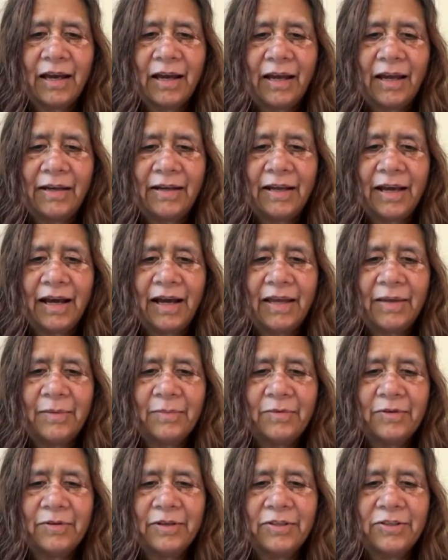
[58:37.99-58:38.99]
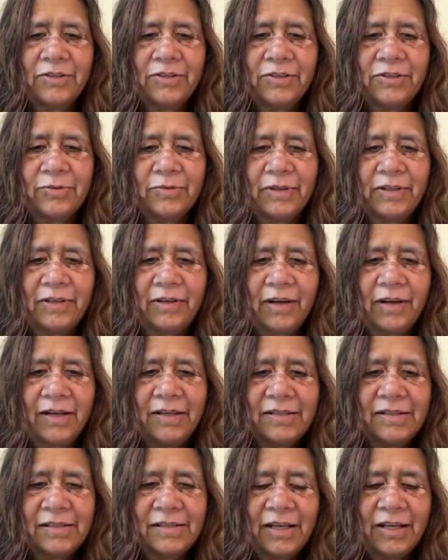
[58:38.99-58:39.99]
And I'm going to do a
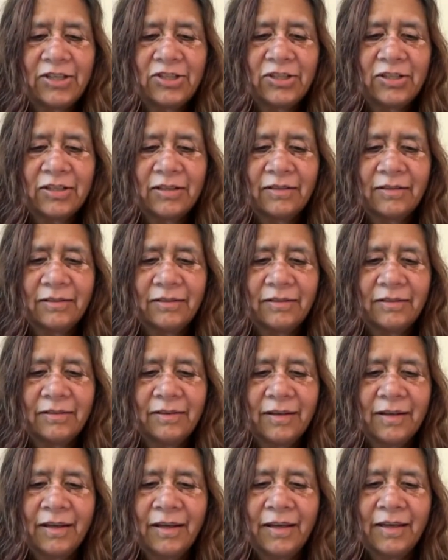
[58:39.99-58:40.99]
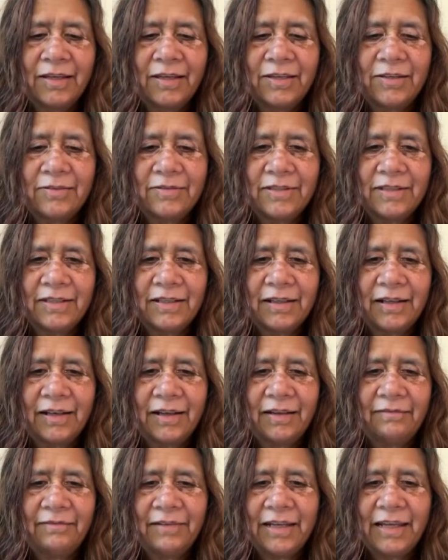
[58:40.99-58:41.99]
translation using a
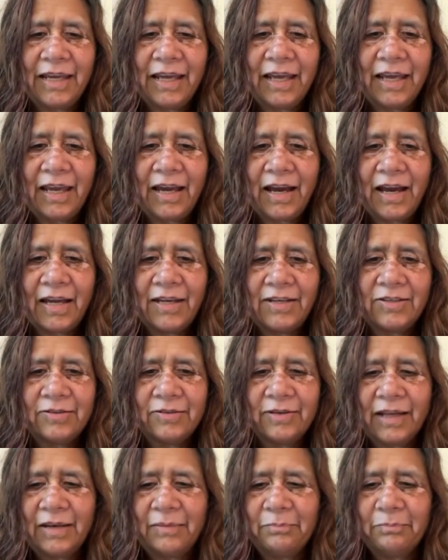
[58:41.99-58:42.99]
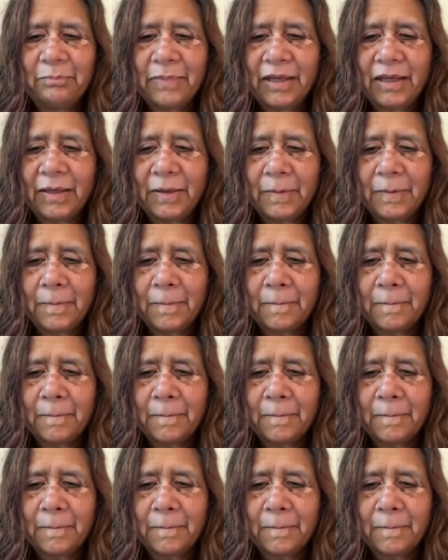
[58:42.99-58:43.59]
lovely AI to help me.